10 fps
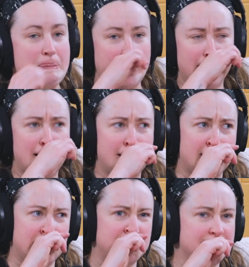
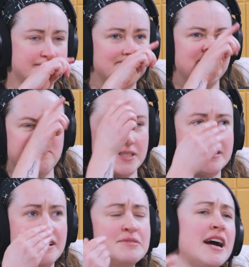
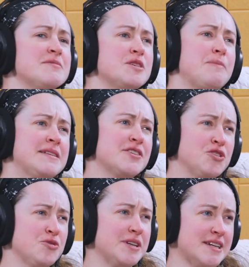Sometimes it depends on
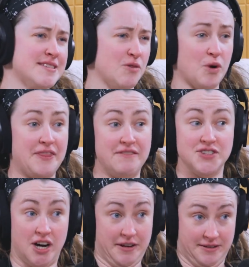who it is and what they've
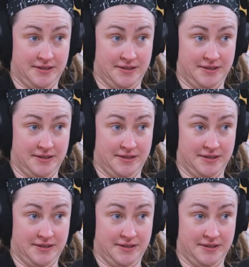done.